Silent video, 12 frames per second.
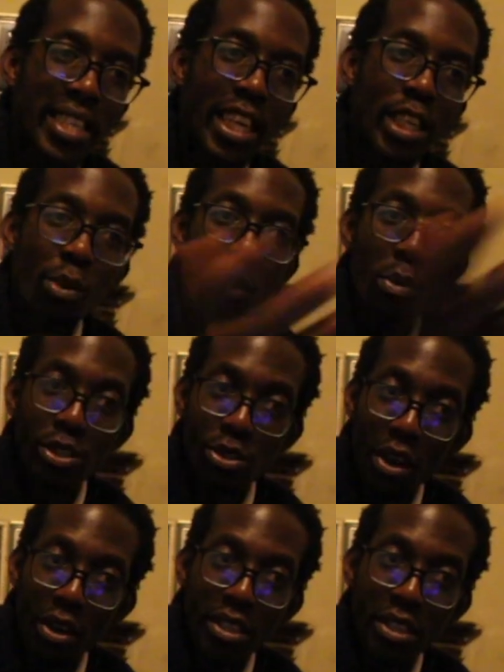That's where we
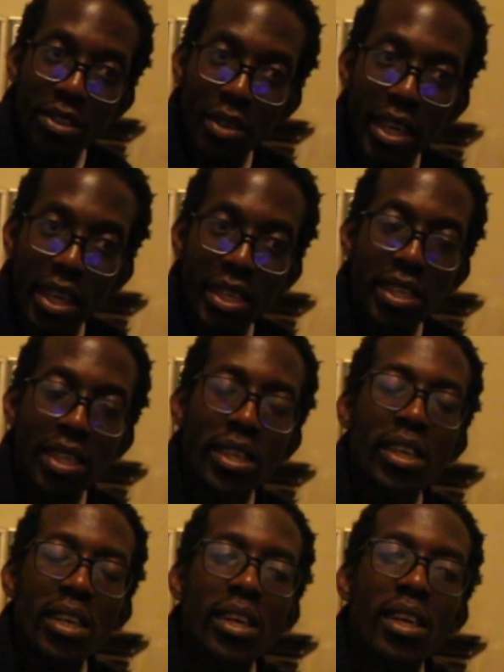started, right?
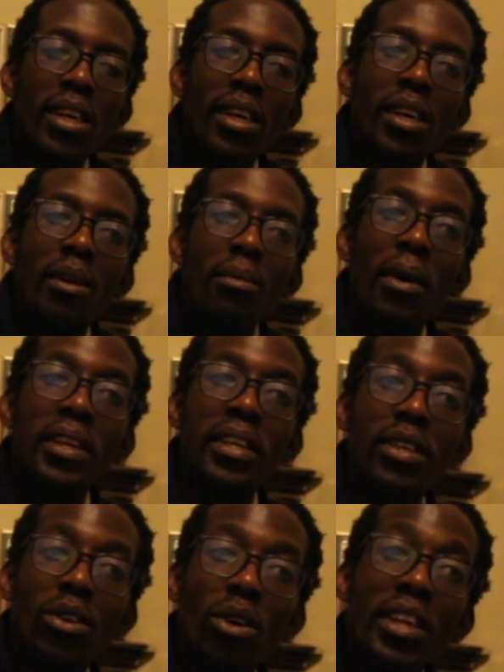But in
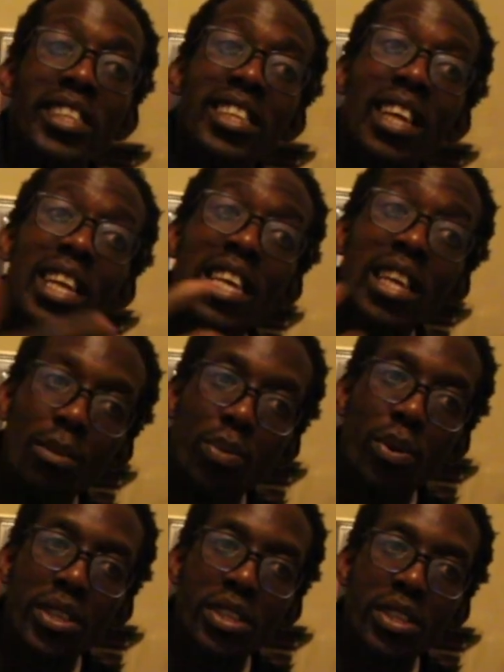the context of legal
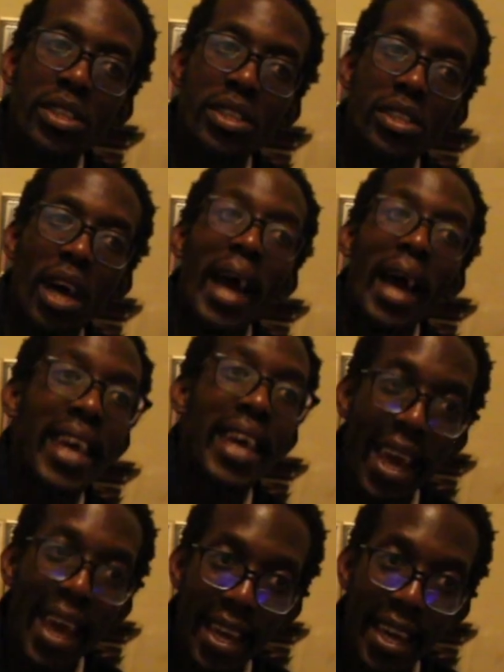persons, I
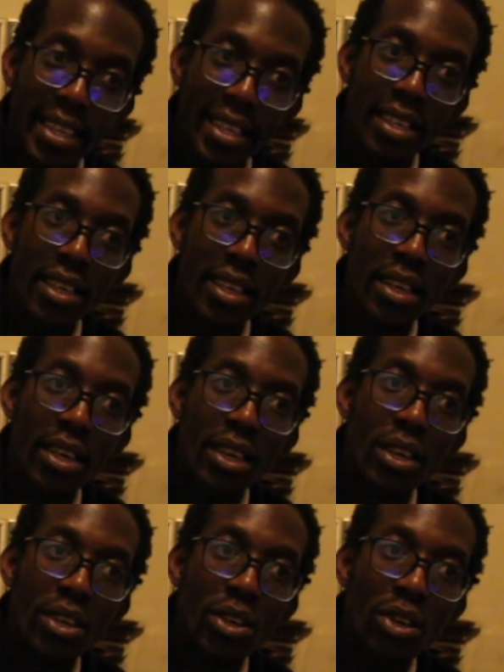can.
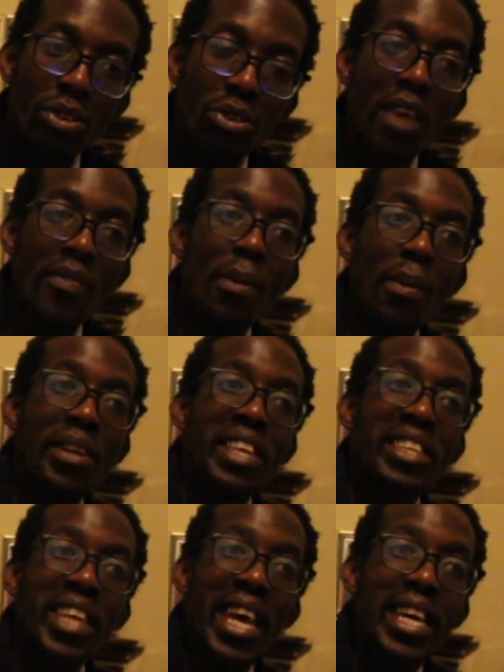So if I'm gonna
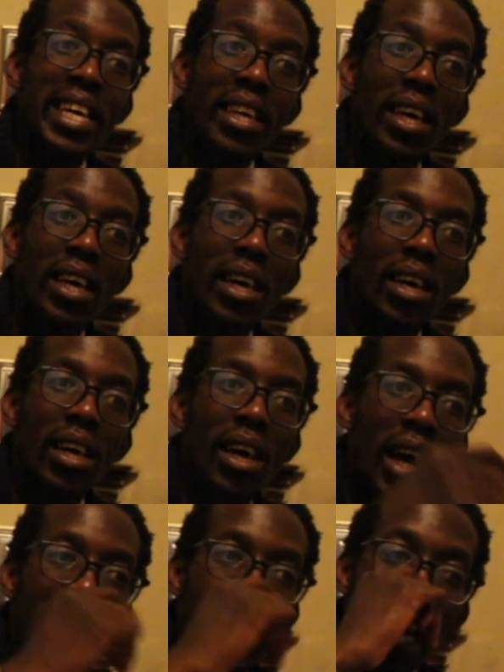take
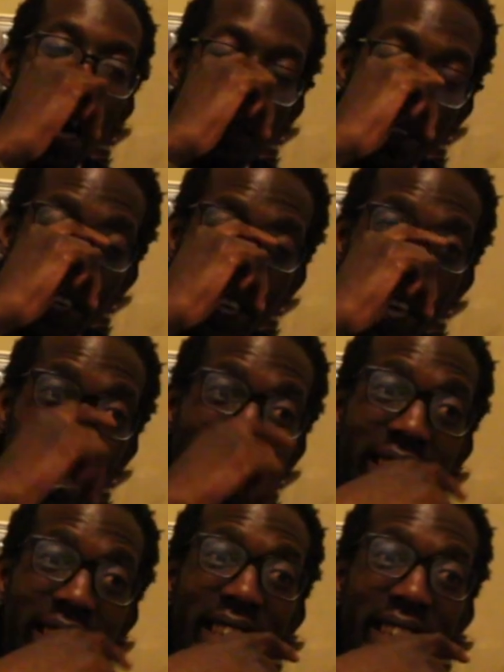a company like
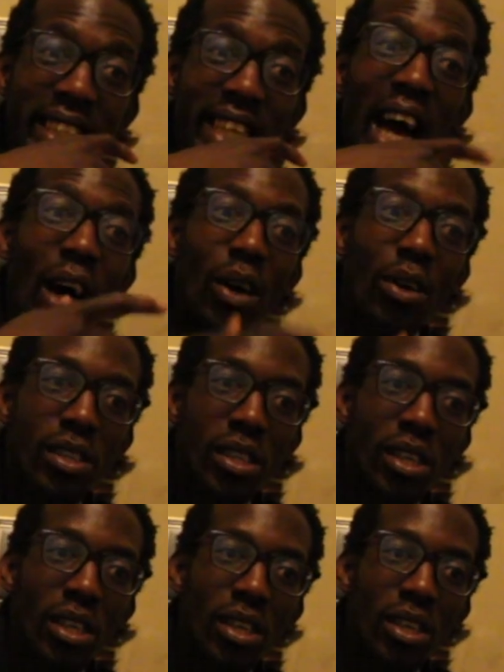Adidas out,
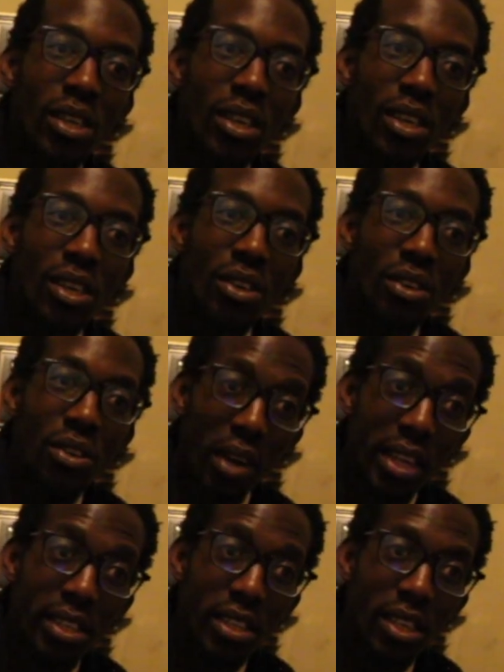right?